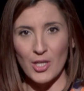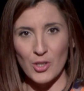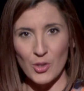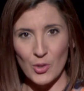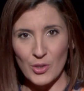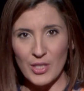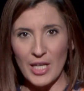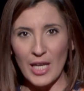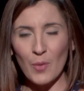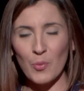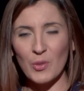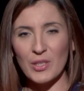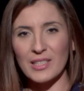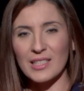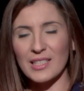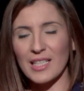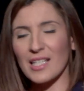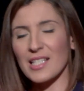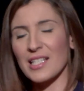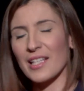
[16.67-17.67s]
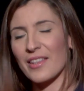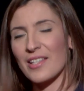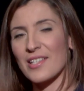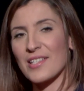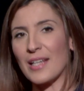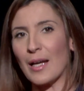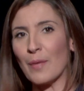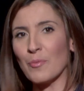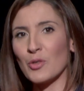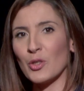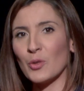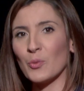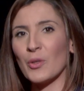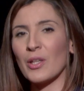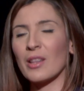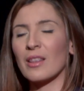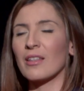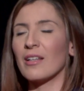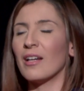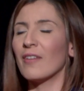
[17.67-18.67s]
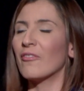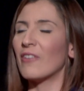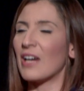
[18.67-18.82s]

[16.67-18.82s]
Today we're discussing the subject with the